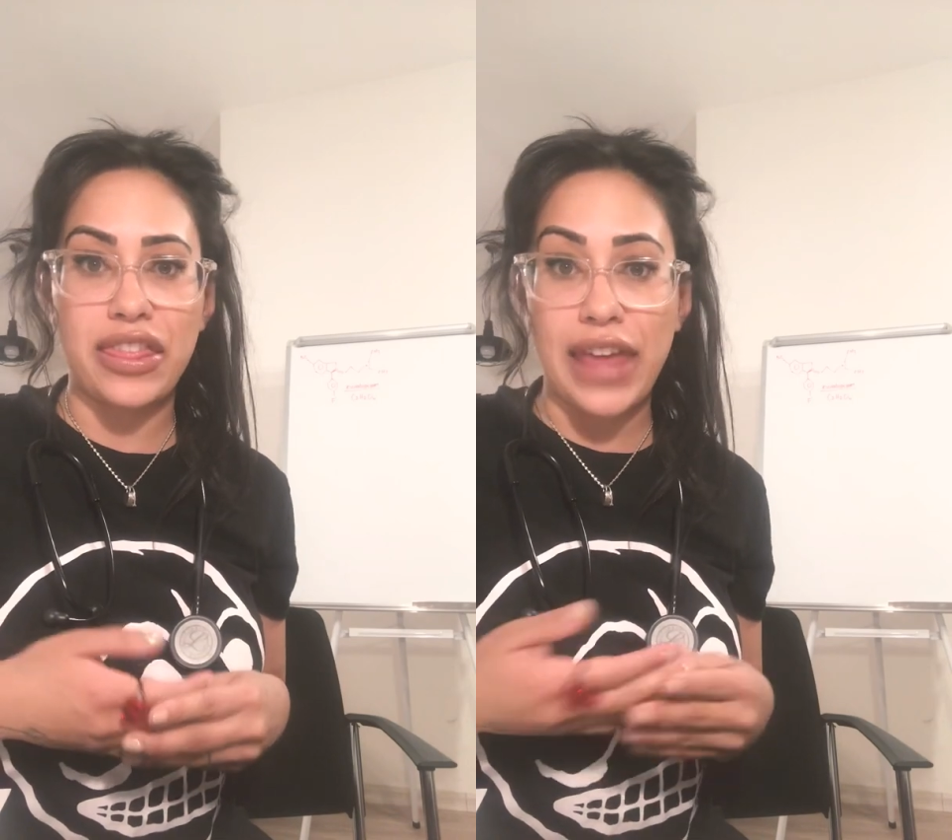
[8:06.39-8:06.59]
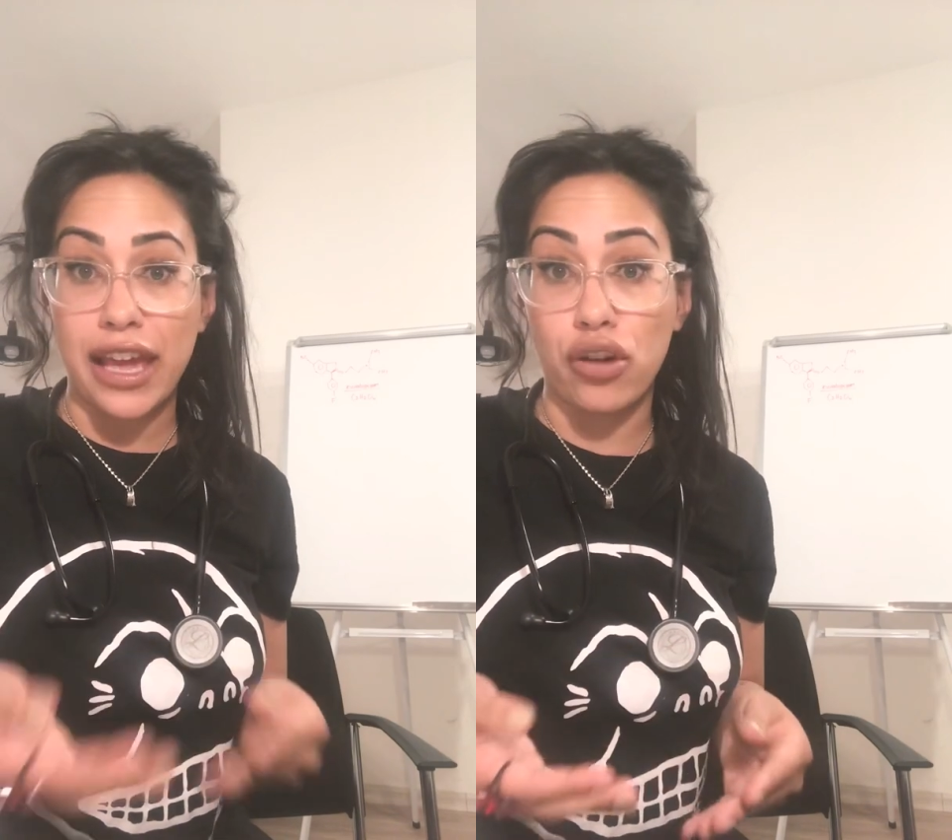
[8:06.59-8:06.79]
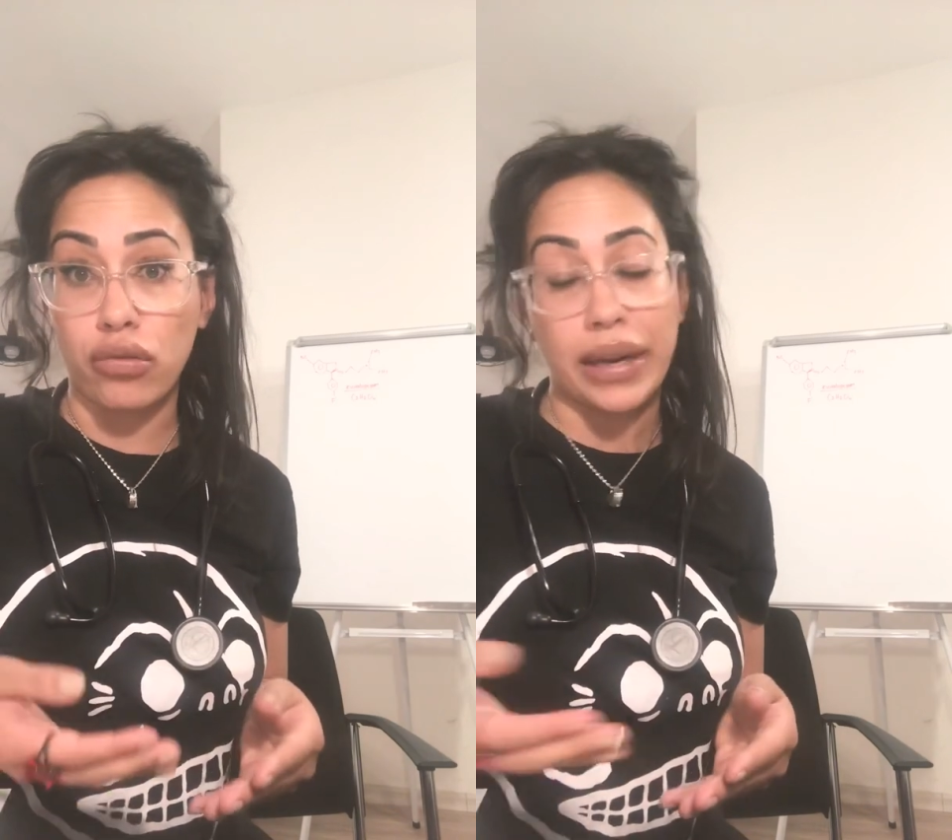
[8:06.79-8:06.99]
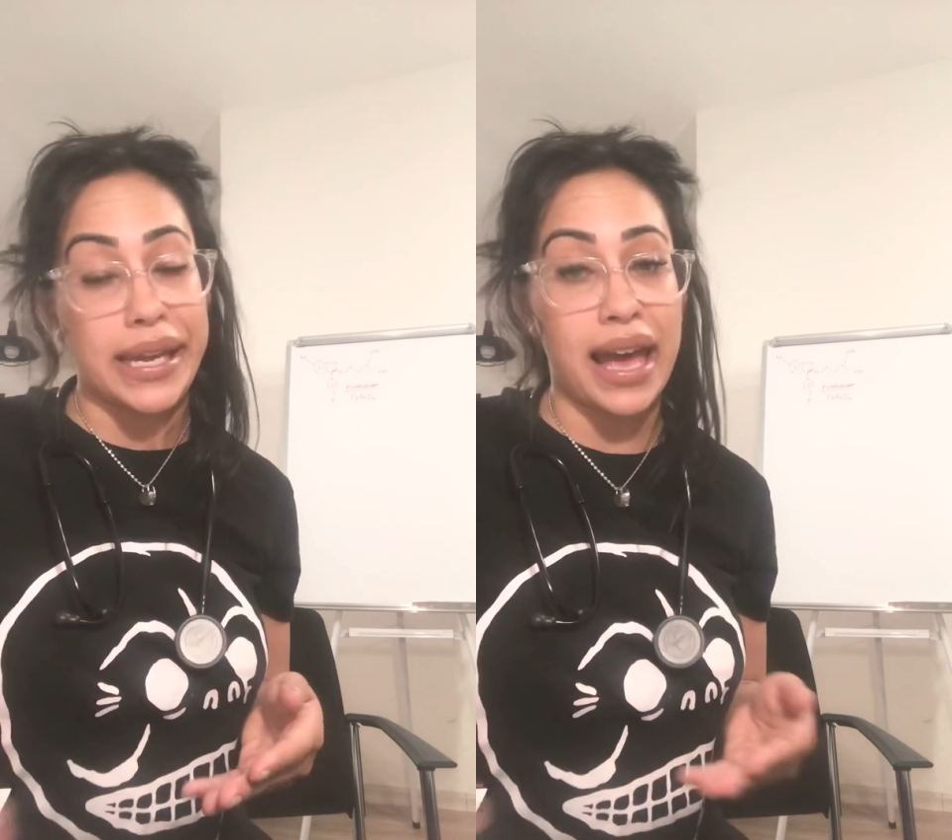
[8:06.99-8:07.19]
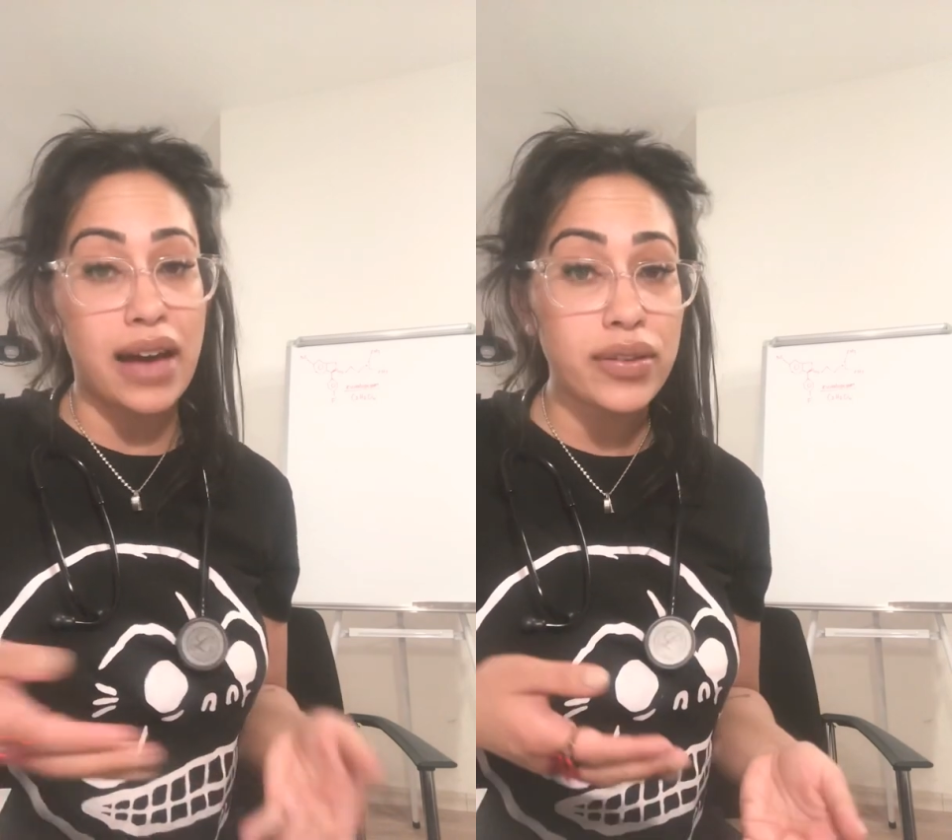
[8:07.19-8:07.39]
they already
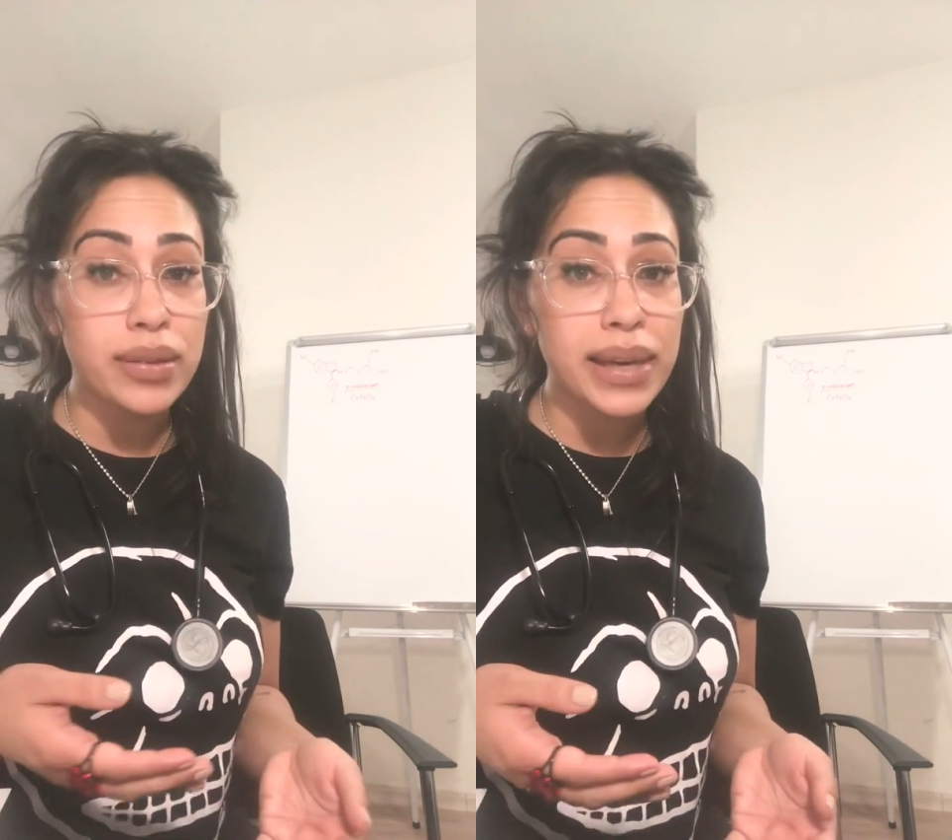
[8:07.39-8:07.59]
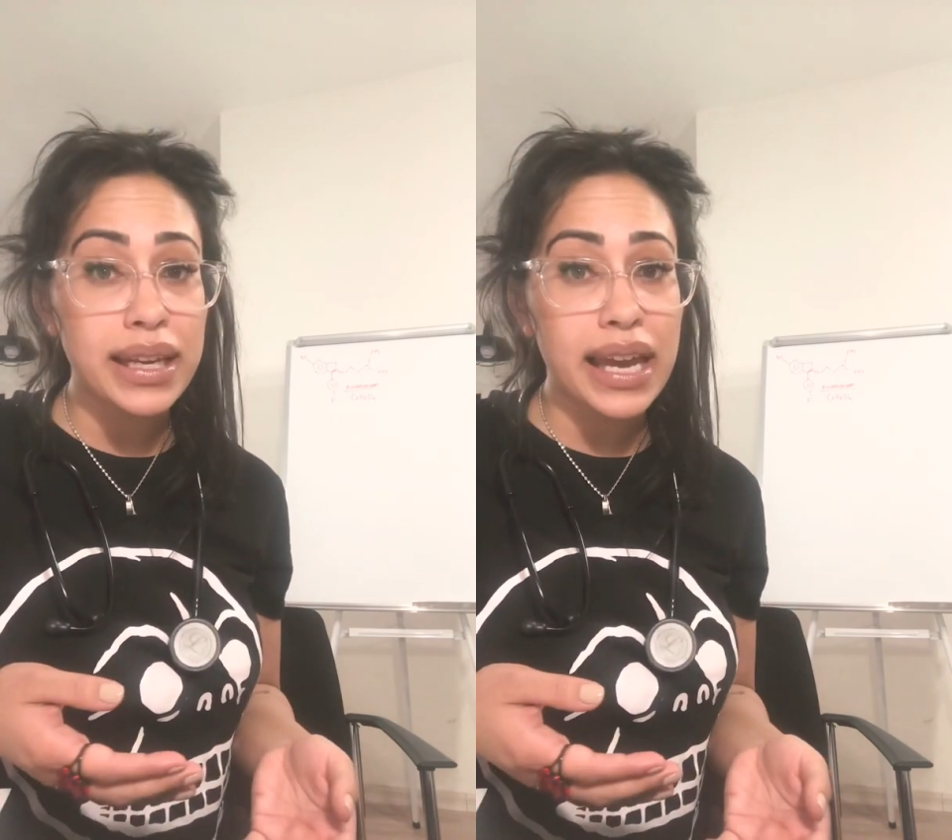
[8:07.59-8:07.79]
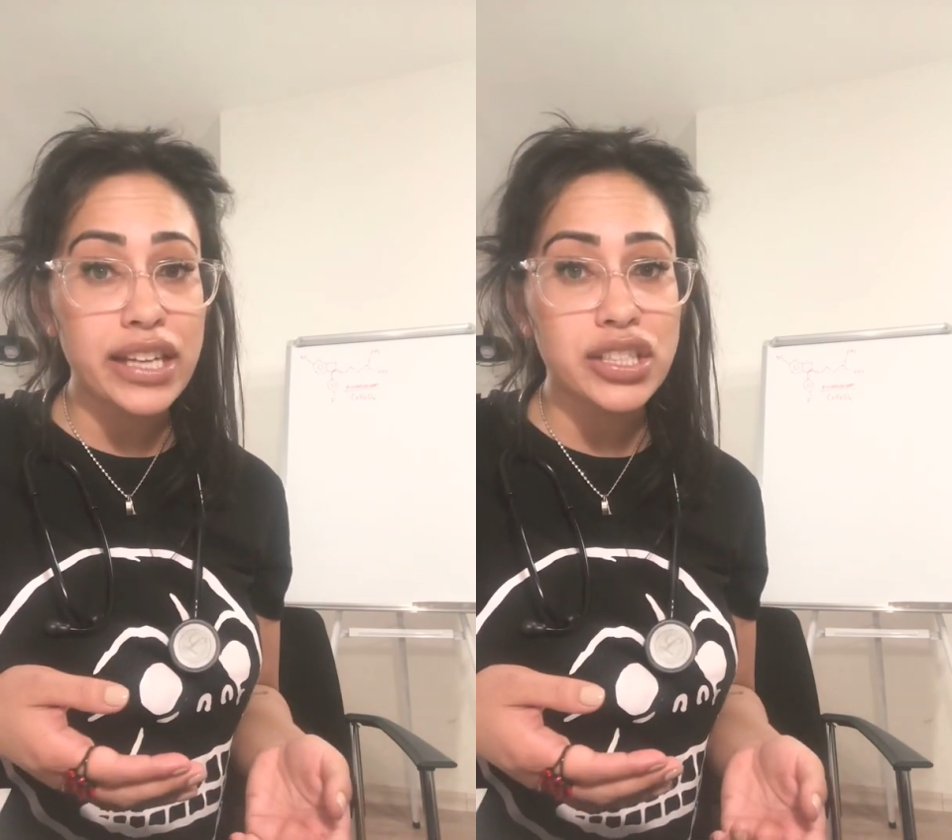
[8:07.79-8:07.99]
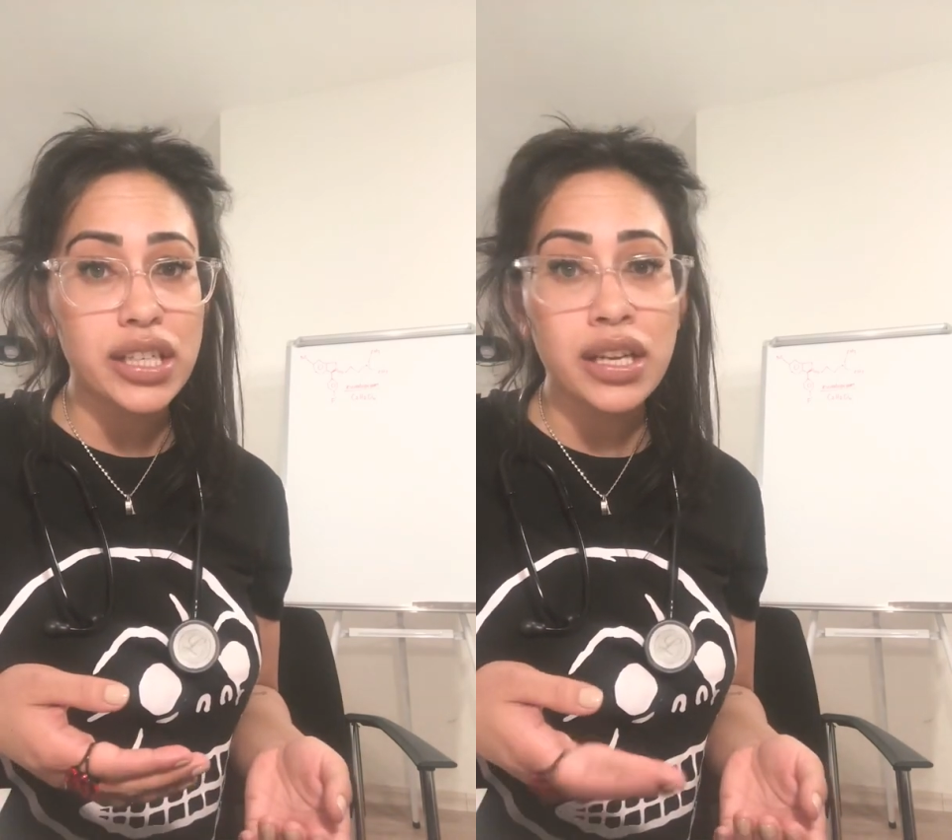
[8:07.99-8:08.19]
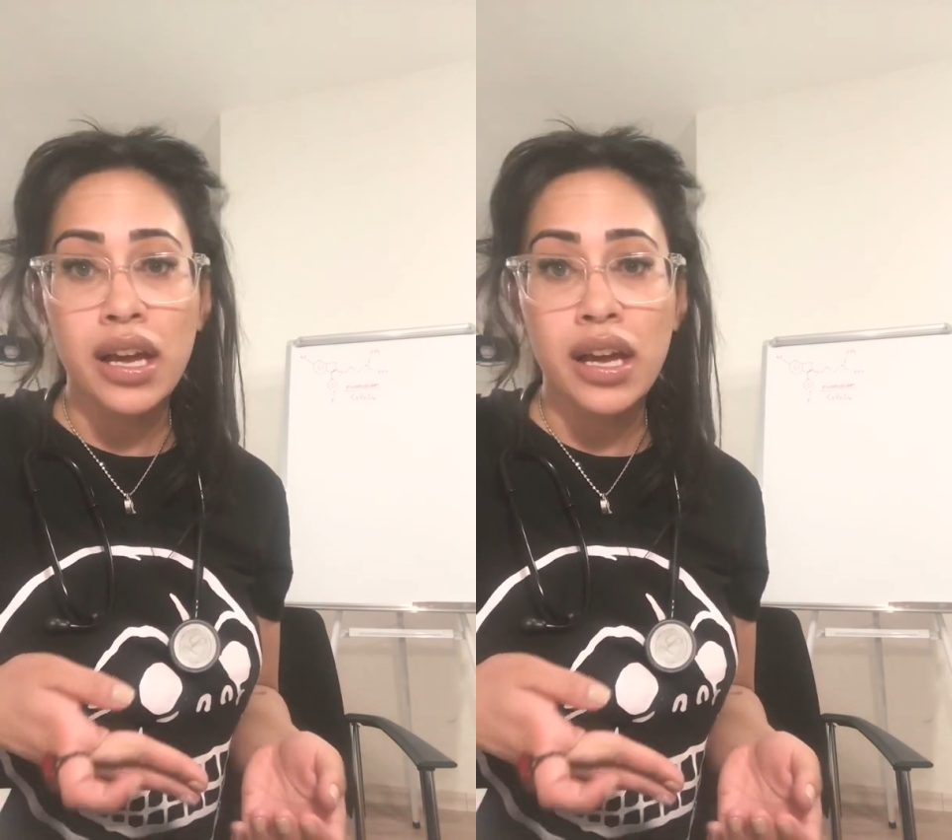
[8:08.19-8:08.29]
have on the medication.